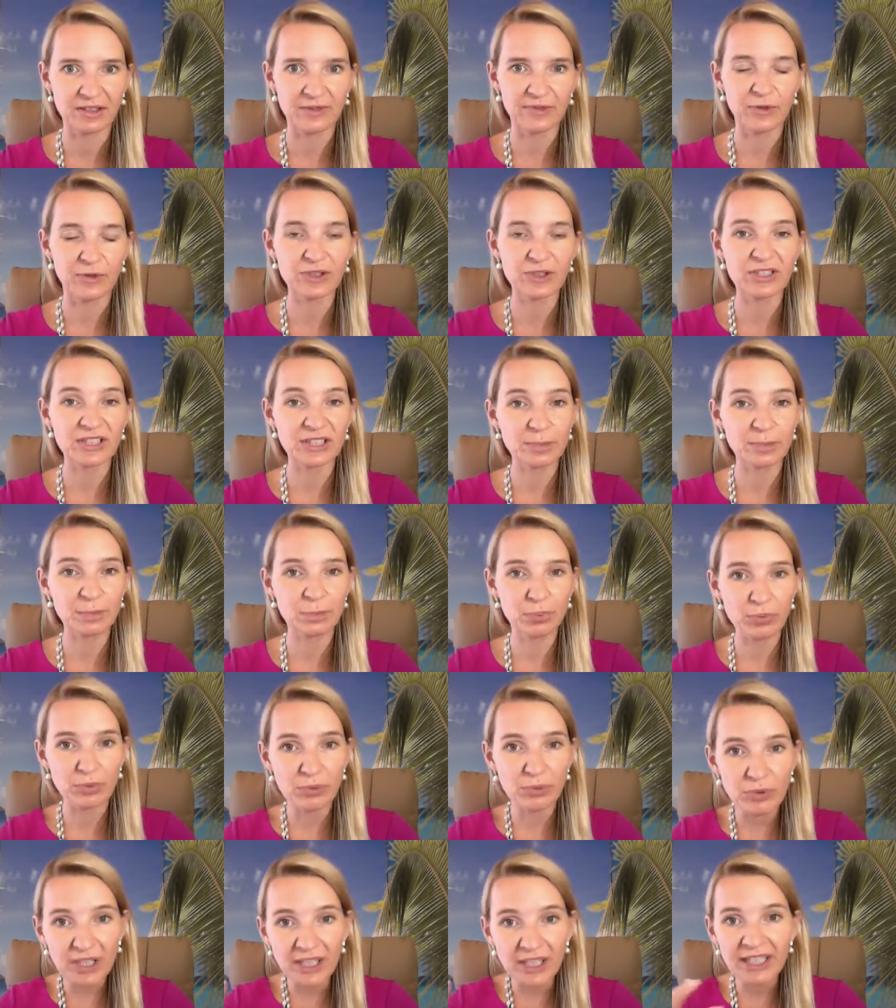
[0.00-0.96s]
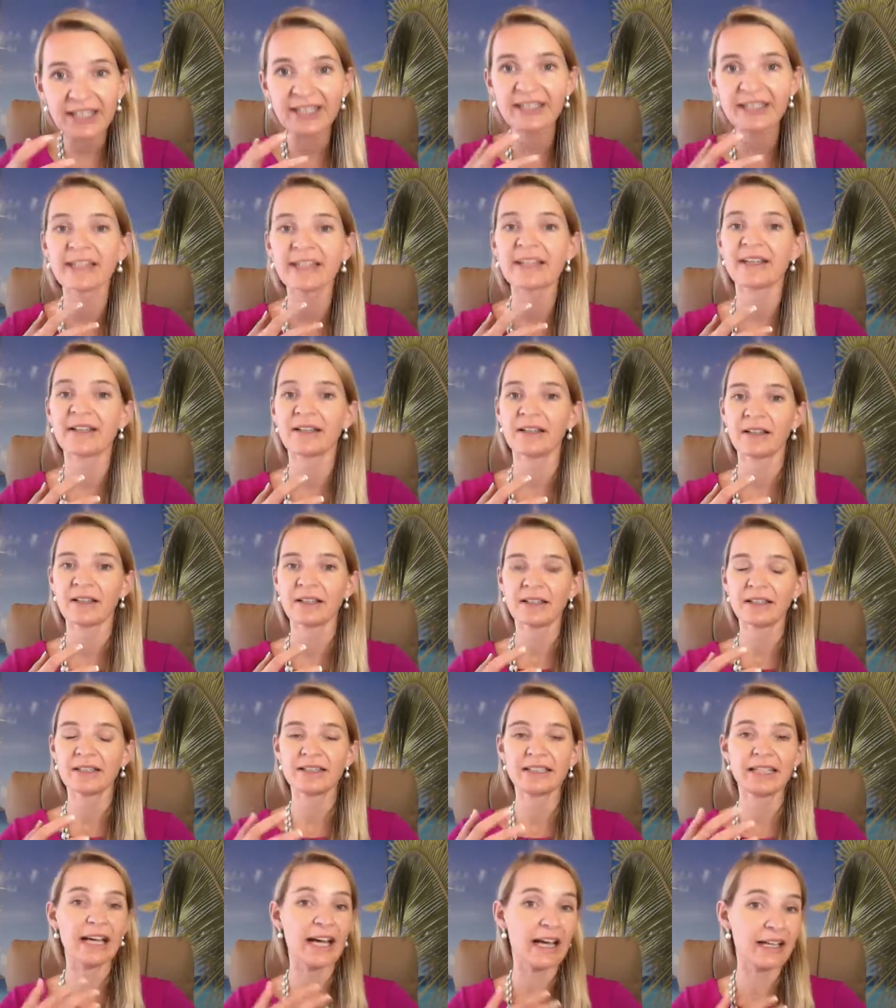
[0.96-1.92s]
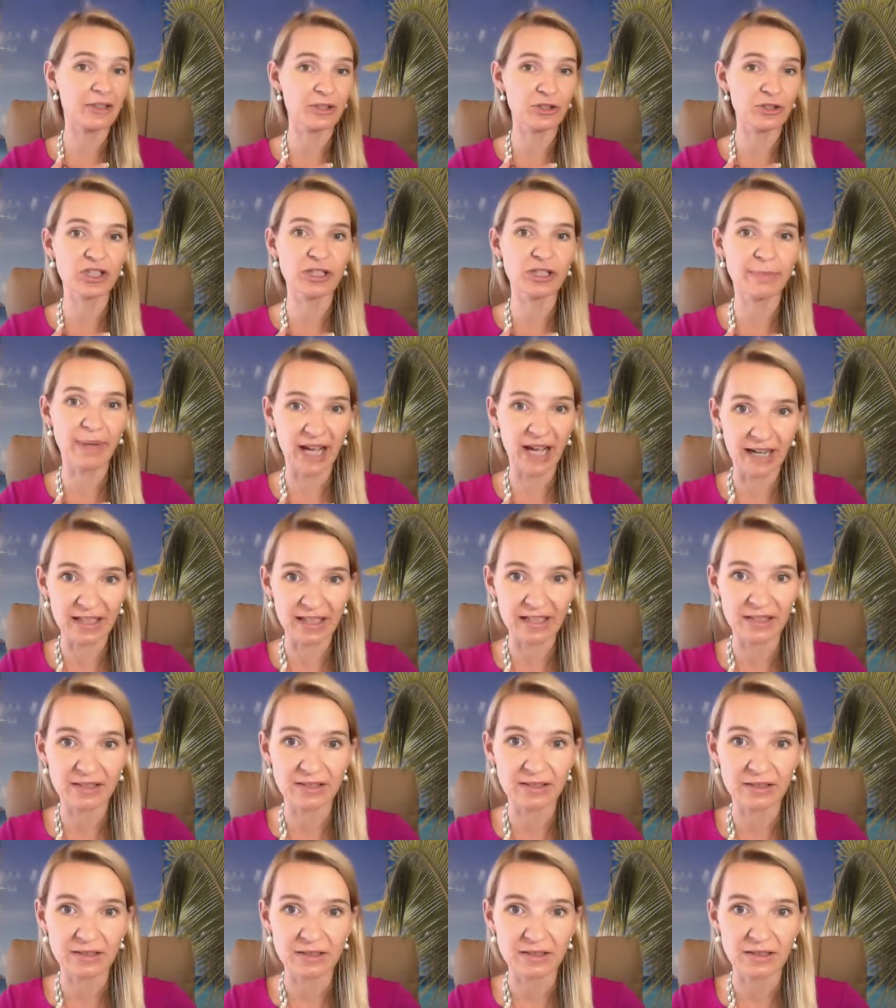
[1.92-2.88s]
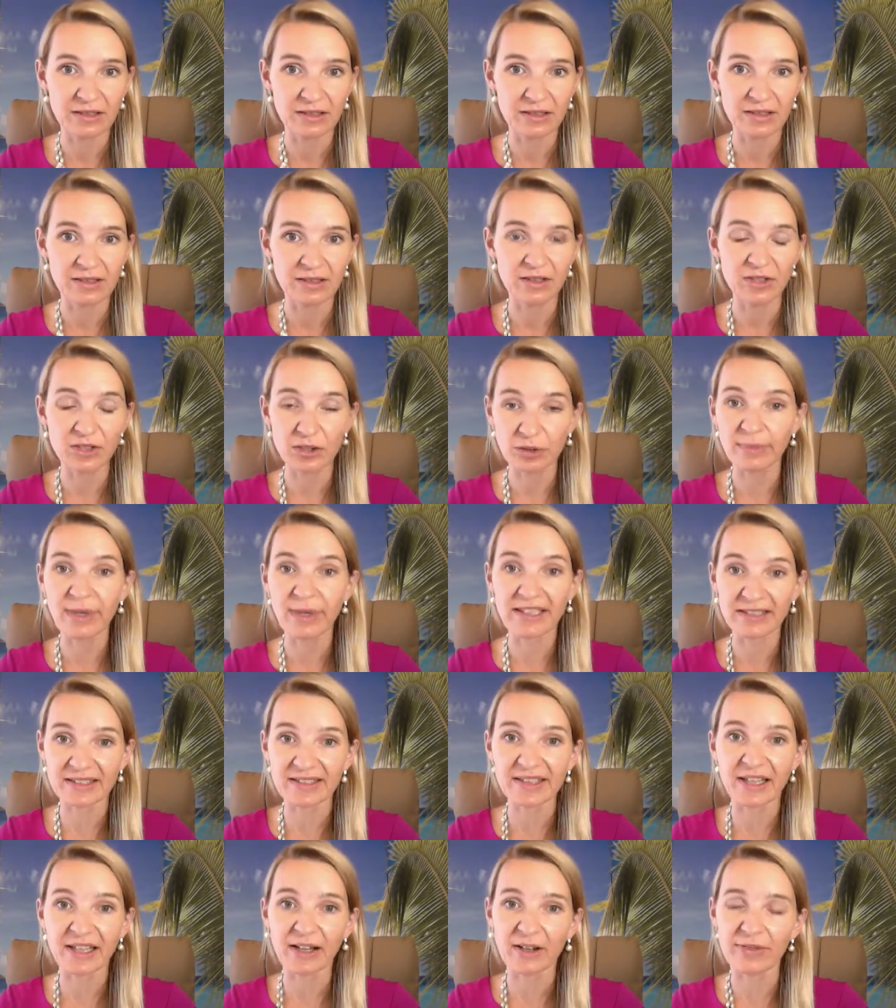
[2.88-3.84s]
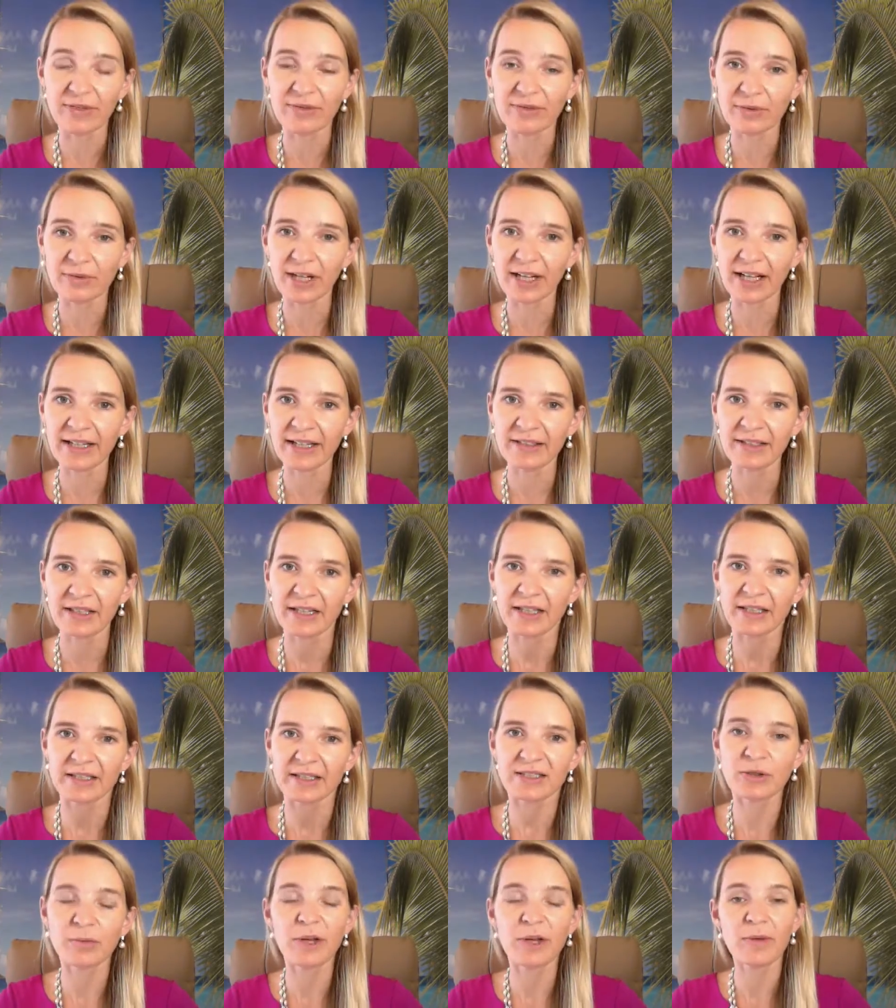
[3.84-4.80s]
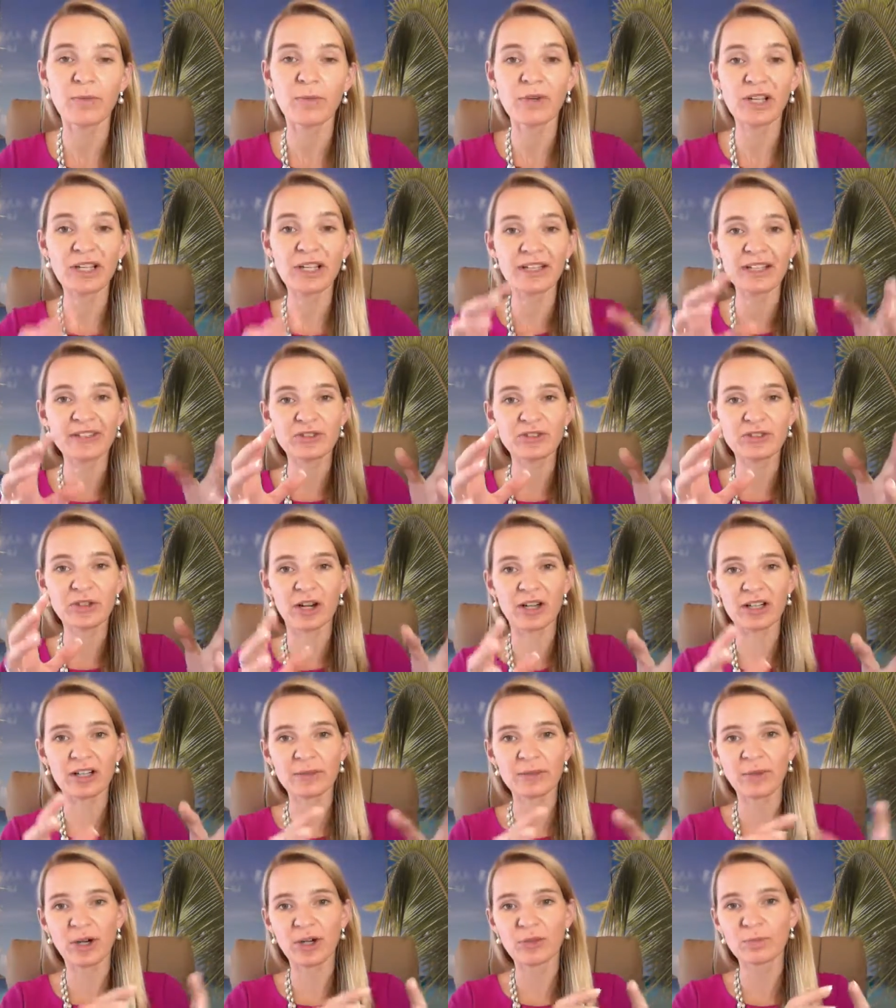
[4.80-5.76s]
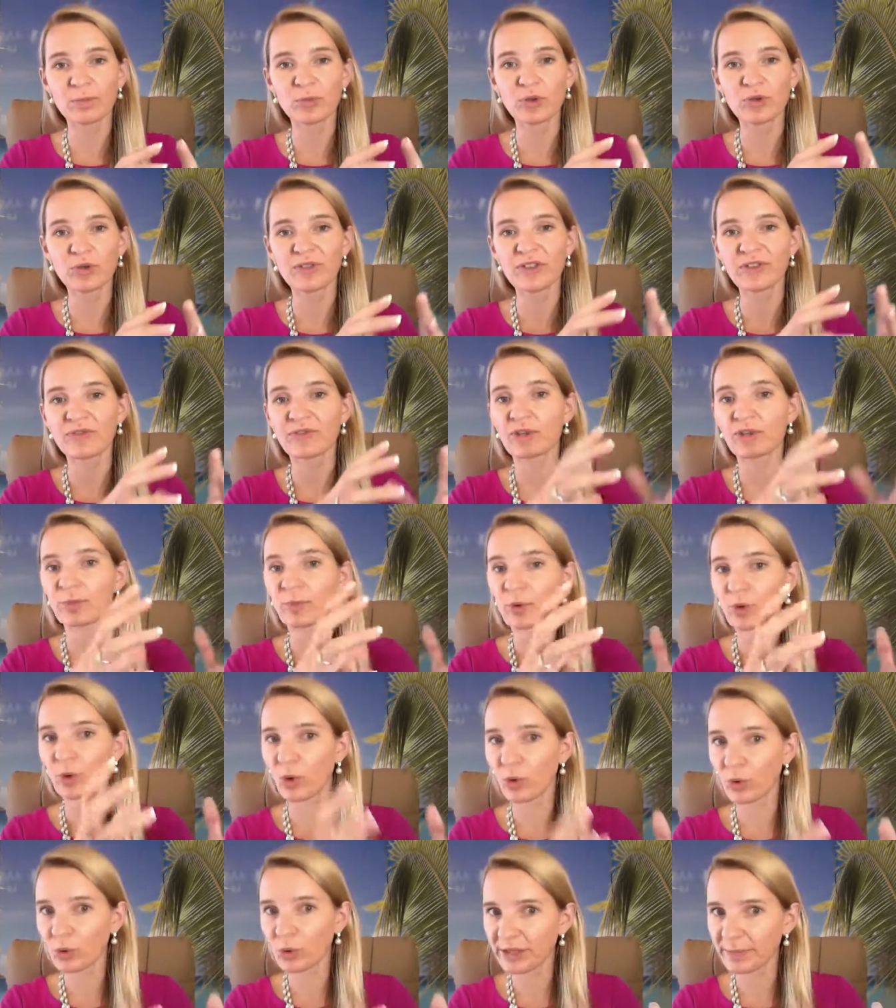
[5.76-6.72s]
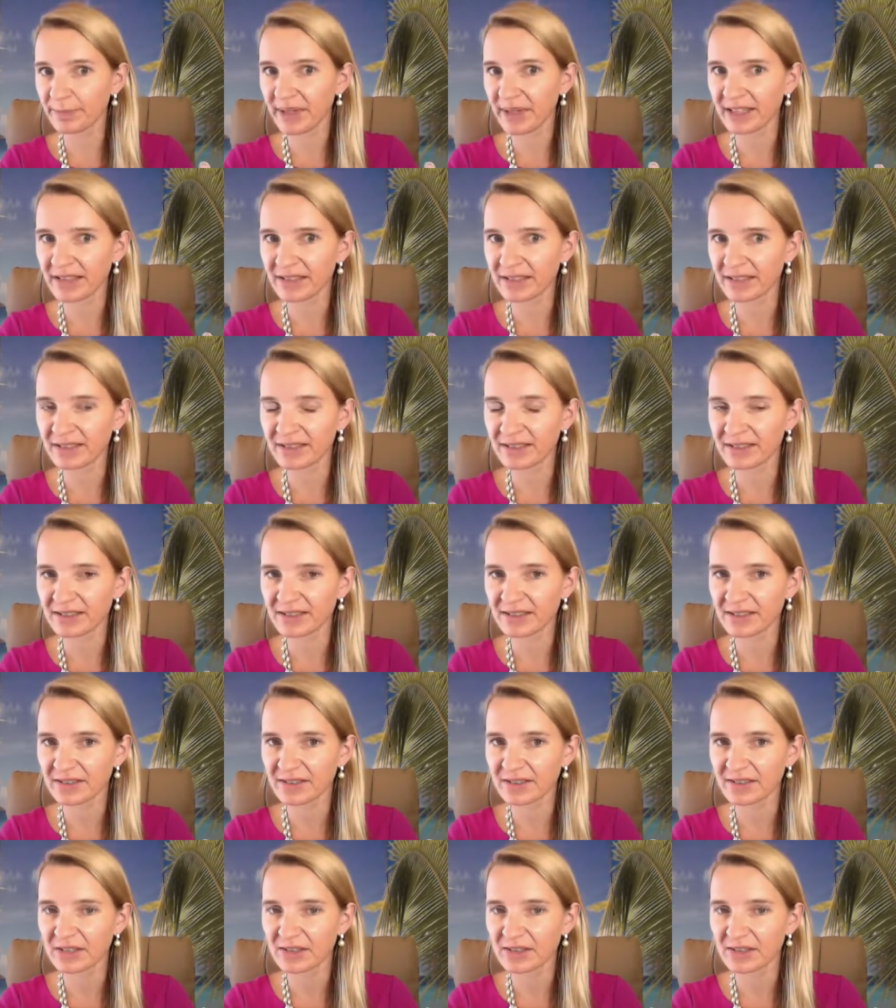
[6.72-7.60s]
Versus bringing the energy back to myself, right? So we're really talking about moving from codependence